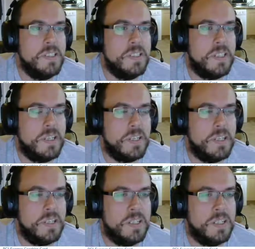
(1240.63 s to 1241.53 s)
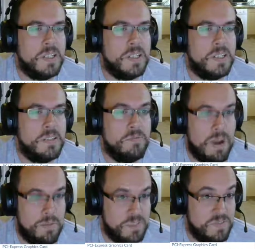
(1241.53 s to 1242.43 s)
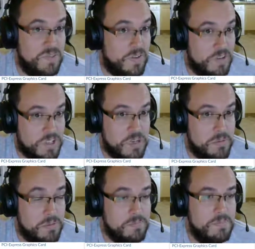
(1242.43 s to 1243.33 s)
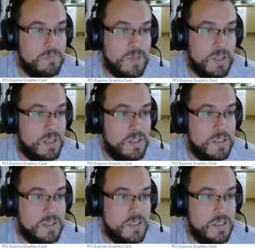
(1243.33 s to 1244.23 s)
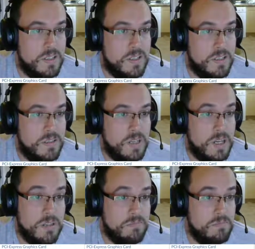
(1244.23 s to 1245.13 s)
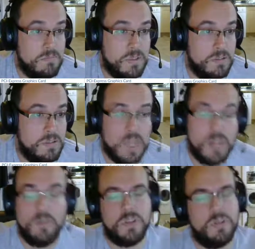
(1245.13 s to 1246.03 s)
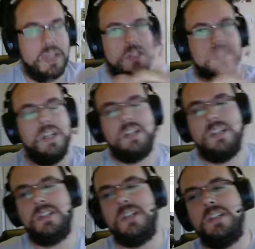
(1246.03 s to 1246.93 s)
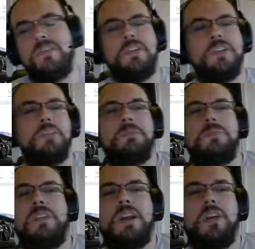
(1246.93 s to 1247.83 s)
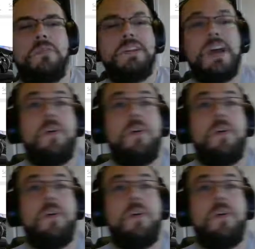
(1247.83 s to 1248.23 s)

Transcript: RAM is very cheap, and yeah, and also yes, SSDs are very cheap as well. They're going down